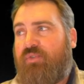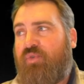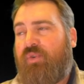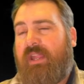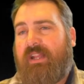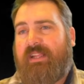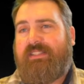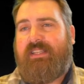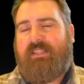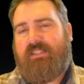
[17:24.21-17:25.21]
create
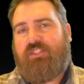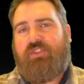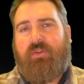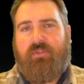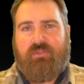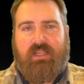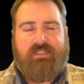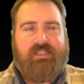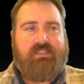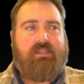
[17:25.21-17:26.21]
ideas and share those
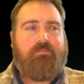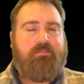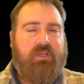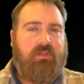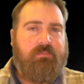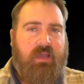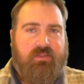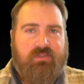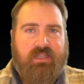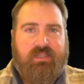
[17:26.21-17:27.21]
ideas and build upon
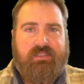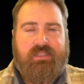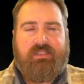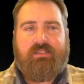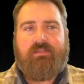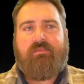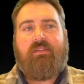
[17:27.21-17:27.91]
those ideas.